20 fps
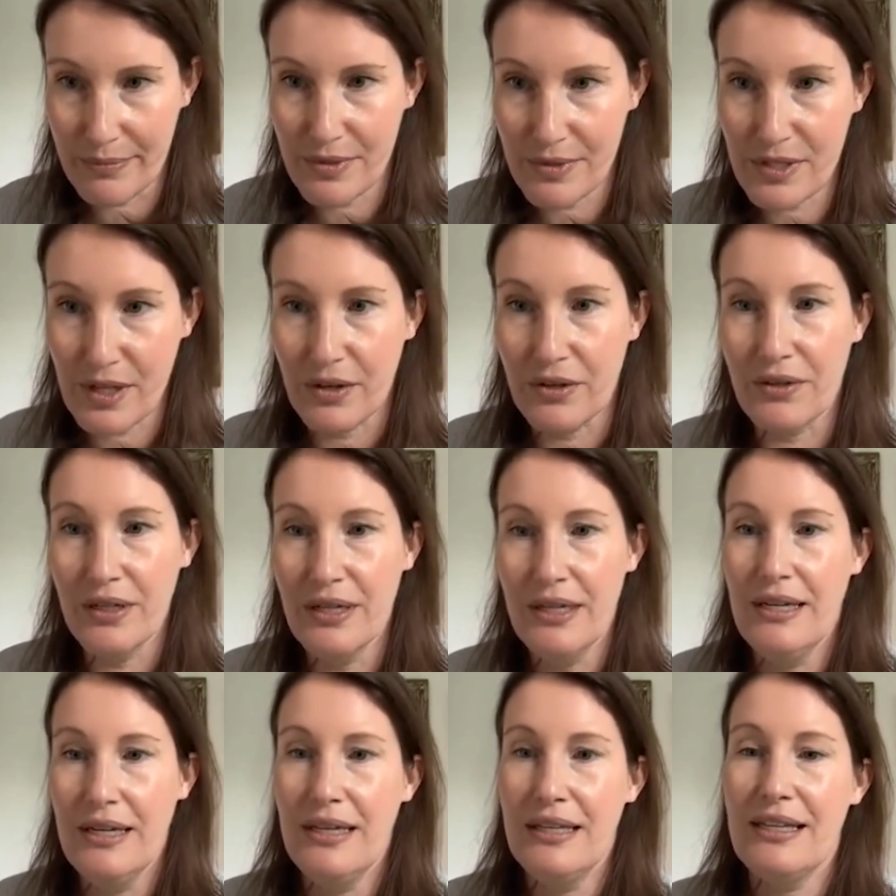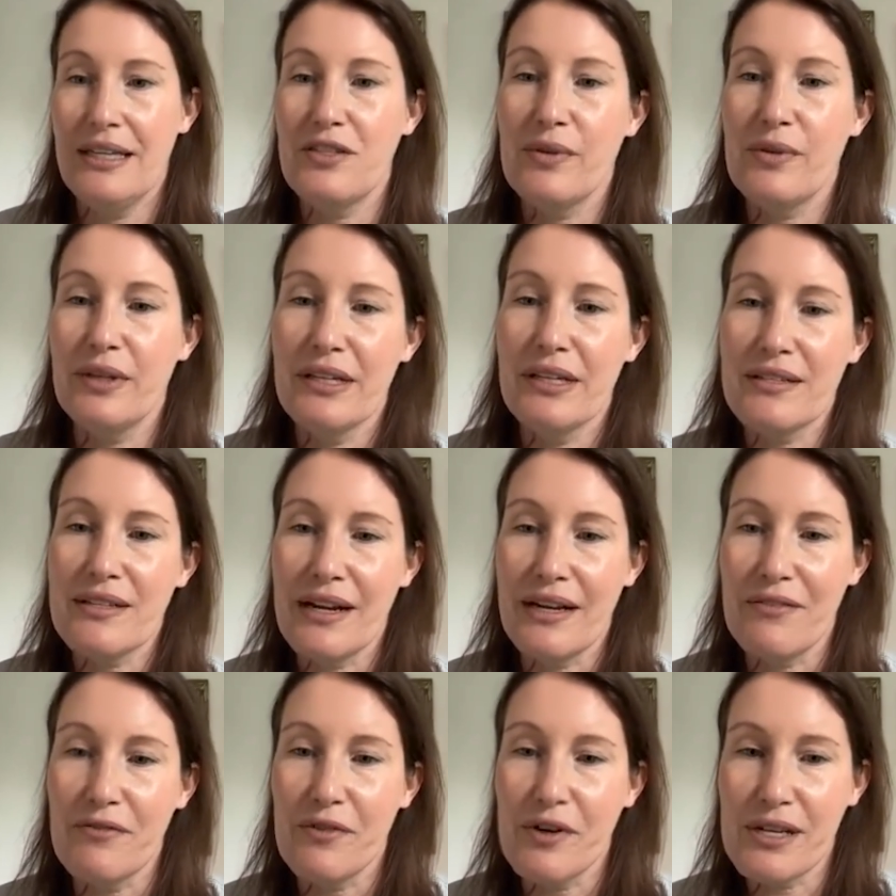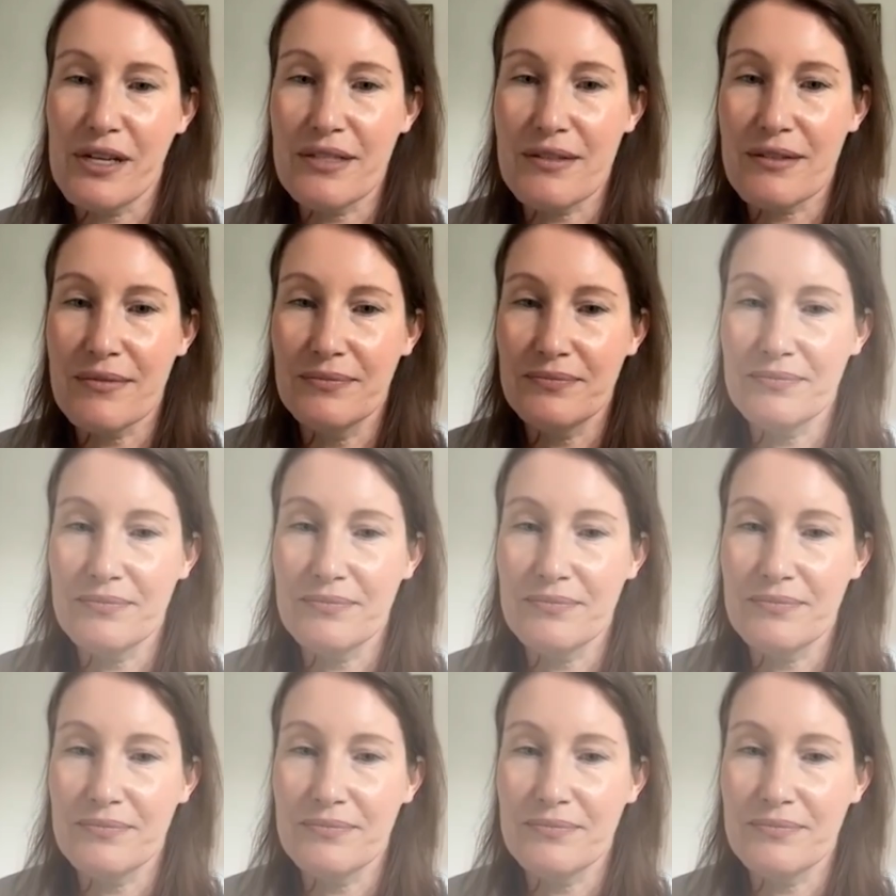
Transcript: So that's really exciting for us.